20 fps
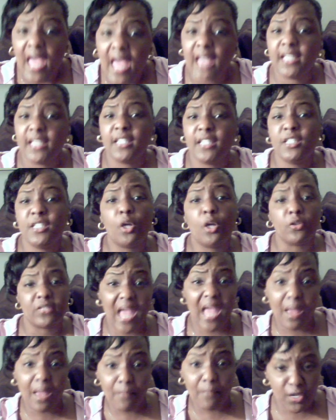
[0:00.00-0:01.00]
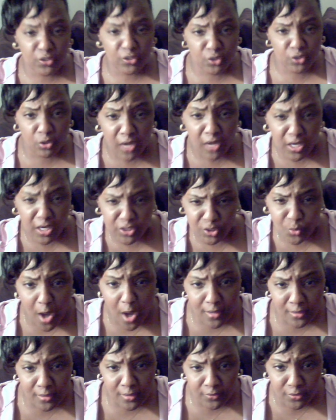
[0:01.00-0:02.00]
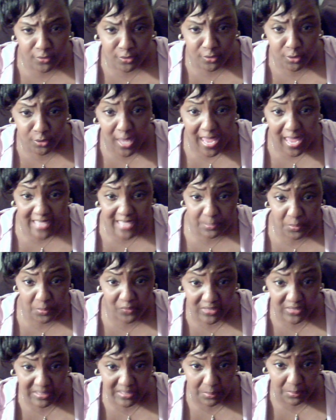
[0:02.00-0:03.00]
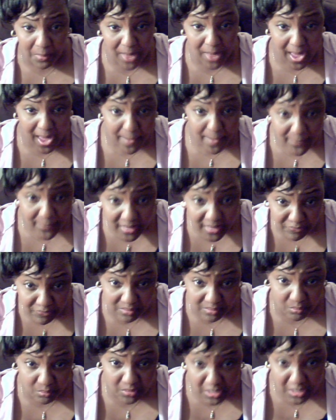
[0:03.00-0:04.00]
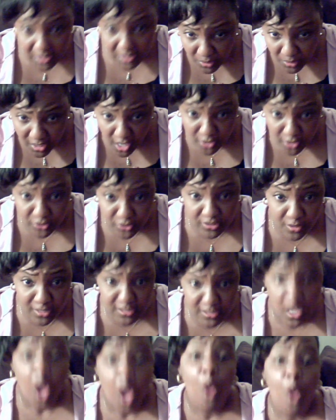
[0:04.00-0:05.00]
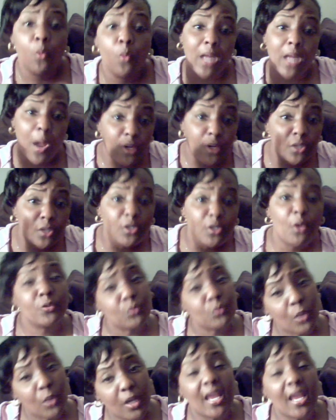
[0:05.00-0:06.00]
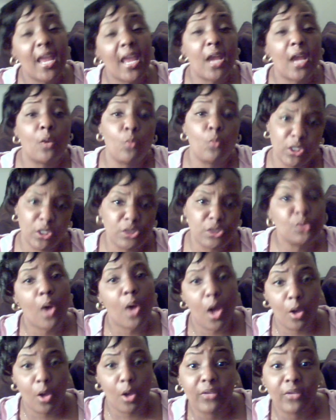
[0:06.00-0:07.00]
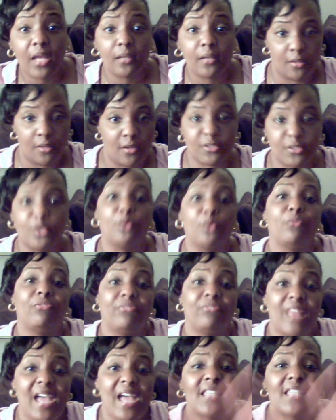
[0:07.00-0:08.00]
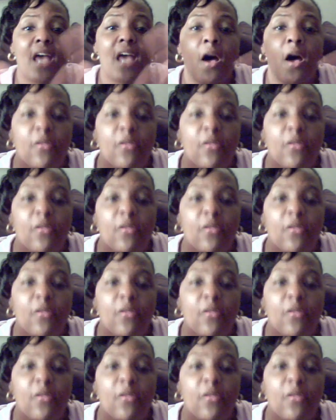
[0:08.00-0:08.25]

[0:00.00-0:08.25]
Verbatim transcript: and then you going to tap my shoulder as you walking up the door asking me for some of my money, for some lunch money. Are you serious? What I want to know is where the heck was you all night long? So that's how